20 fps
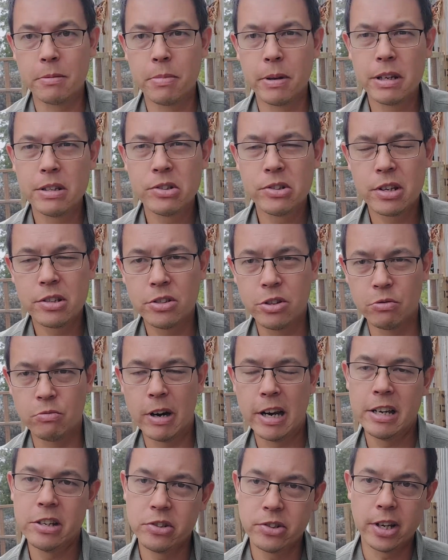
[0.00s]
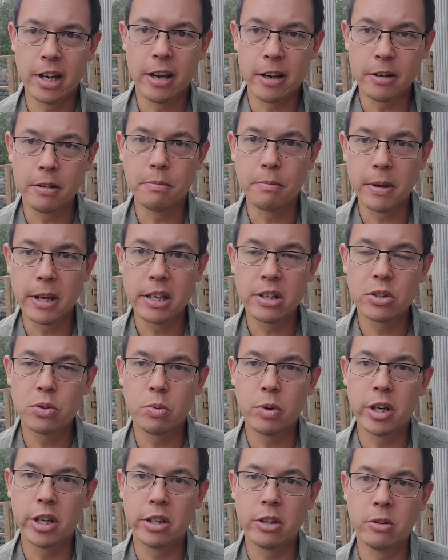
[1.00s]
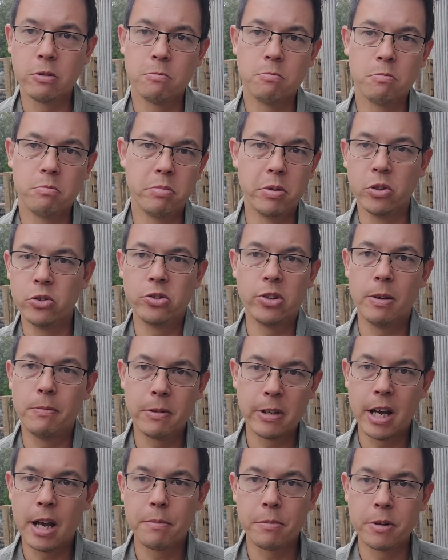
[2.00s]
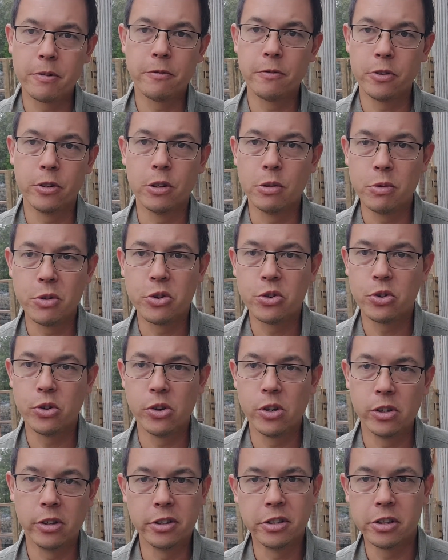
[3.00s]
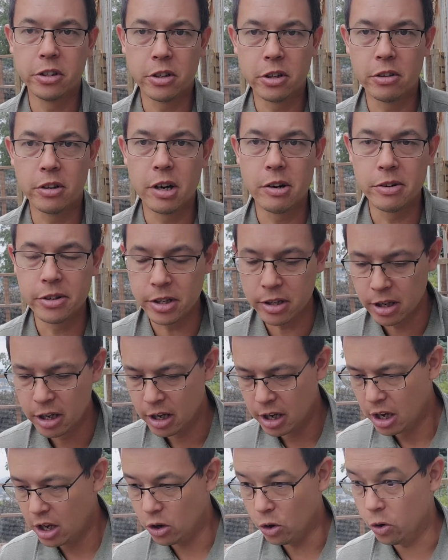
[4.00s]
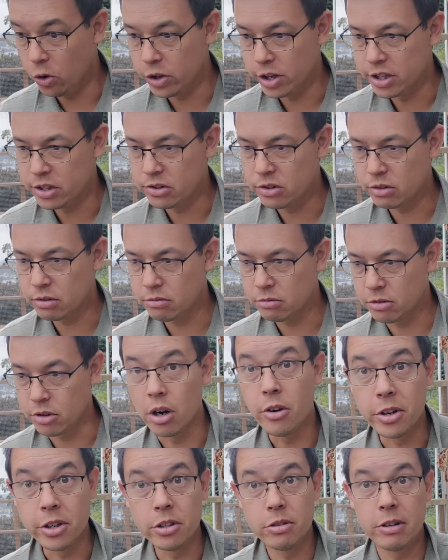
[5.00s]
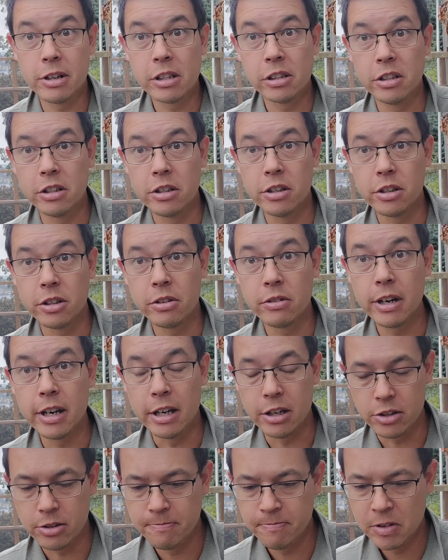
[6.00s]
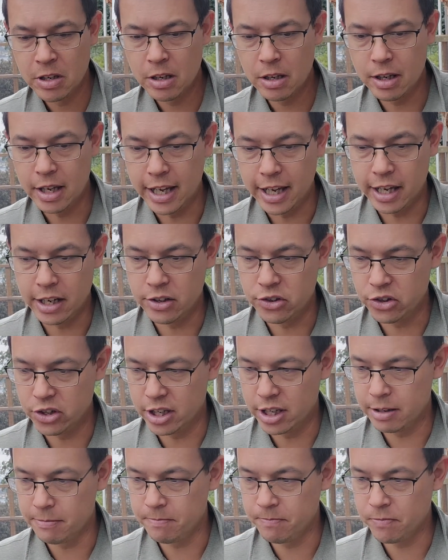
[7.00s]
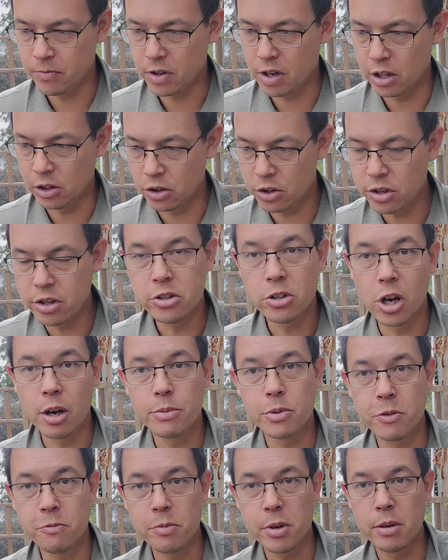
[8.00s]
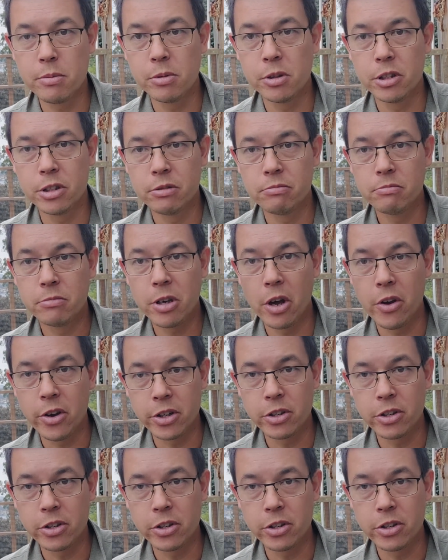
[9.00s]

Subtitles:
beds. There's your raised garden beds where you build something up and fill it with soil and you can grow in it, or there's growing directly into the ground. And a lot of the times if people are going